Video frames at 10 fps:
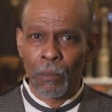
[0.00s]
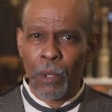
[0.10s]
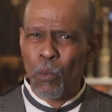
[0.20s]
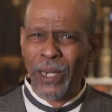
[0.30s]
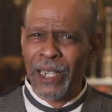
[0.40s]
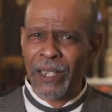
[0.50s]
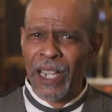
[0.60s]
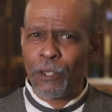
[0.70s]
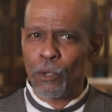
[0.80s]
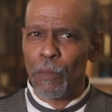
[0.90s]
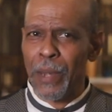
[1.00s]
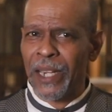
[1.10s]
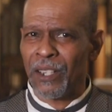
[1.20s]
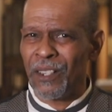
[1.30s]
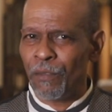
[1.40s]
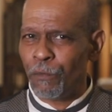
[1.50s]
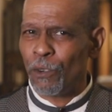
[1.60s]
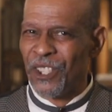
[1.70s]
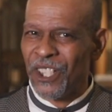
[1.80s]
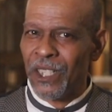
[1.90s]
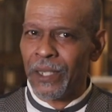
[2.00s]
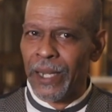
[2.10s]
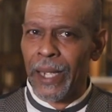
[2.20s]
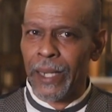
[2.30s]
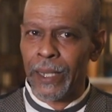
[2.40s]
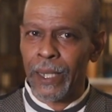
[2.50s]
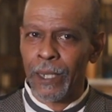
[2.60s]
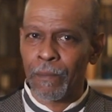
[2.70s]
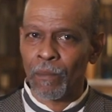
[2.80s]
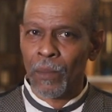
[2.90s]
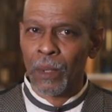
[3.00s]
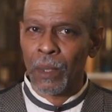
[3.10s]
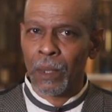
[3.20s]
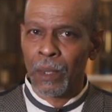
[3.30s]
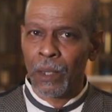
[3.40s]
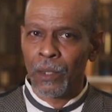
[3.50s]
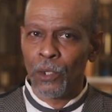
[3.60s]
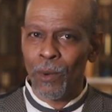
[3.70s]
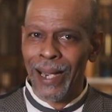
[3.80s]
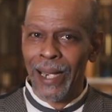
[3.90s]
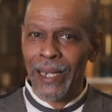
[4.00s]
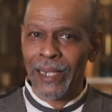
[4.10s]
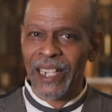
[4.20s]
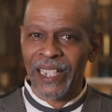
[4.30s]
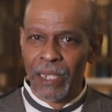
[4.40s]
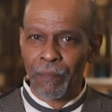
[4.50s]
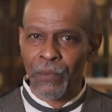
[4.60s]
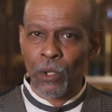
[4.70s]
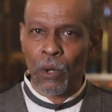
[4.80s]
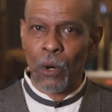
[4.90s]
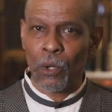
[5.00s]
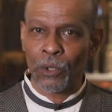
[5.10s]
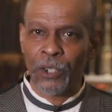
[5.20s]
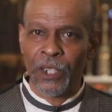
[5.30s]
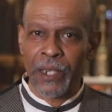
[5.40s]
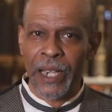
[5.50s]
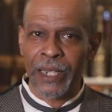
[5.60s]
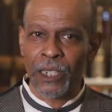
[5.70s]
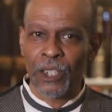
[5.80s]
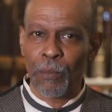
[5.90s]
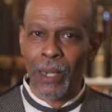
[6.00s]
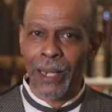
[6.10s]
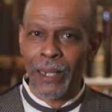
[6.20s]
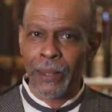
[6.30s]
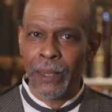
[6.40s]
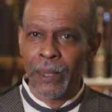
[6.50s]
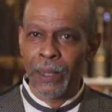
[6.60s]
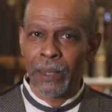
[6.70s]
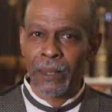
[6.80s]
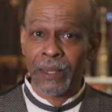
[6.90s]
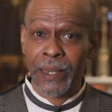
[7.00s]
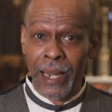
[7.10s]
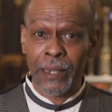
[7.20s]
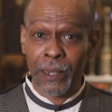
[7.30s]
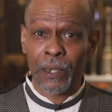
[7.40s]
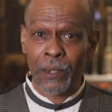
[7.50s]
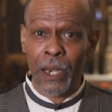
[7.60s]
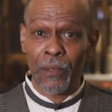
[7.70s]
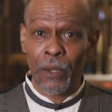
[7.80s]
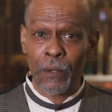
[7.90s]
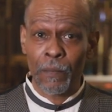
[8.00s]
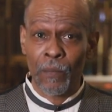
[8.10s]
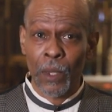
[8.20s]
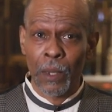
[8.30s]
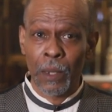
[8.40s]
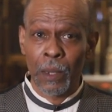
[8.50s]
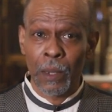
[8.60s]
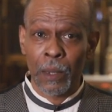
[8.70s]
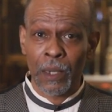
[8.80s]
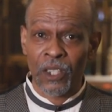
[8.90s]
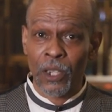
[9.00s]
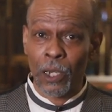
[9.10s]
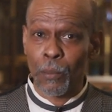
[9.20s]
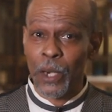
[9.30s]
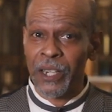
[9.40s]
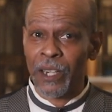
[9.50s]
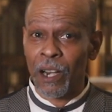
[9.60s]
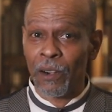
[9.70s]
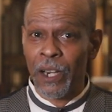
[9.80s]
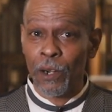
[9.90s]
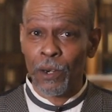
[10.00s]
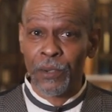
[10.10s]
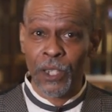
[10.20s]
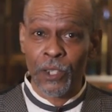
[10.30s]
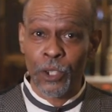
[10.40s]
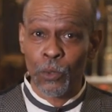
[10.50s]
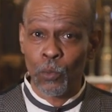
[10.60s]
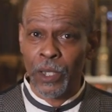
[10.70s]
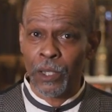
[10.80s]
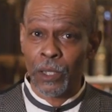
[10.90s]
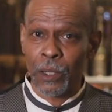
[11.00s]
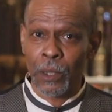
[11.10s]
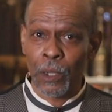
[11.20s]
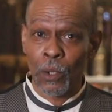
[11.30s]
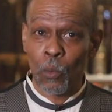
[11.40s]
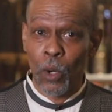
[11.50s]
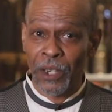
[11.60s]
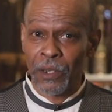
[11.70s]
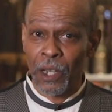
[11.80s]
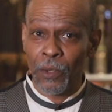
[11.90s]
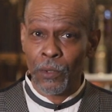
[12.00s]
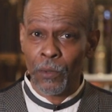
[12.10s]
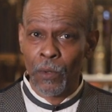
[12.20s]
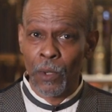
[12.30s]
But what can I do to make a difference today? Do I accept the call to unite us by standing together and celebrating our heritage with one another?